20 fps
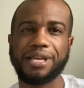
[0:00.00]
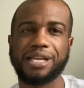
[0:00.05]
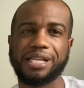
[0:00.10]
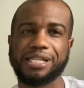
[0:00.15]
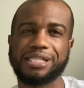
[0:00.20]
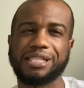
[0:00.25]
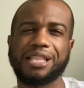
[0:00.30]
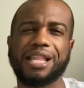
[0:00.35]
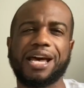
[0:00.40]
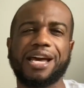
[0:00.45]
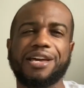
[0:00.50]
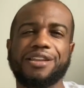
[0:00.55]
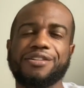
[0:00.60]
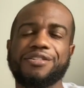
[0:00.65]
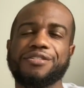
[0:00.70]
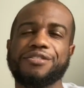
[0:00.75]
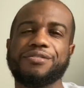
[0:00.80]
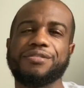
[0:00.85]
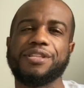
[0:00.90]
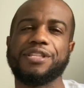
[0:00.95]
is
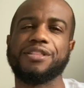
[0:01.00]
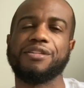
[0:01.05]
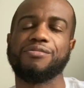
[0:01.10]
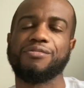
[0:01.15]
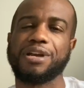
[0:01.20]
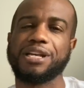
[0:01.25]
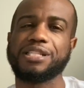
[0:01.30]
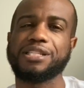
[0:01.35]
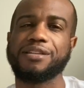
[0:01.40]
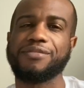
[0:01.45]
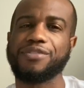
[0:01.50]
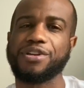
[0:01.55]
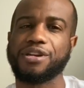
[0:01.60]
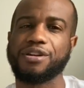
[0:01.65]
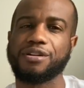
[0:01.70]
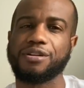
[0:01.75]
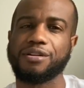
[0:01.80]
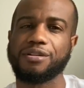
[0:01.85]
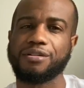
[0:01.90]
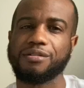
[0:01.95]
lighter than the rest of
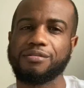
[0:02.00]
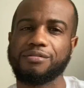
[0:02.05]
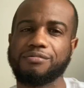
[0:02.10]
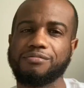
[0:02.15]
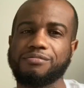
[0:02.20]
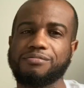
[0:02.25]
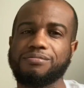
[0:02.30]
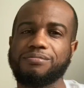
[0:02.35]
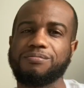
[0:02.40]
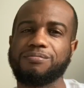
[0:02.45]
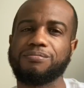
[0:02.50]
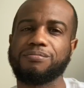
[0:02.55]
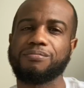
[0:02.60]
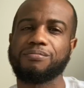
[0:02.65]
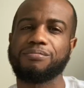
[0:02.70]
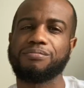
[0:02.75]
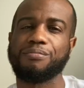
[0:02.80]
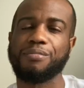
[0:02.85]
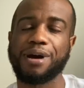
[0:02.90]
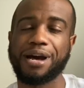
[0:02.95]
your
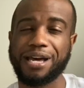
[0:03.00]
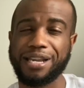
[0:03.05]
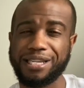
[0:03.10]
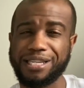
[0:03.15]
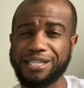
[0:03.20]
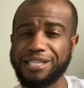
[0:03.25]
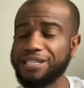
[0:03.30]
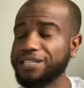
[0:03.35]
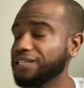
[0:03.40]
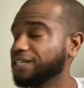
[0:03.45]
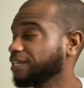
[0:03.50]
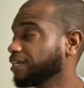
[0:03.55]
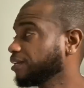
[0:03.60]
body.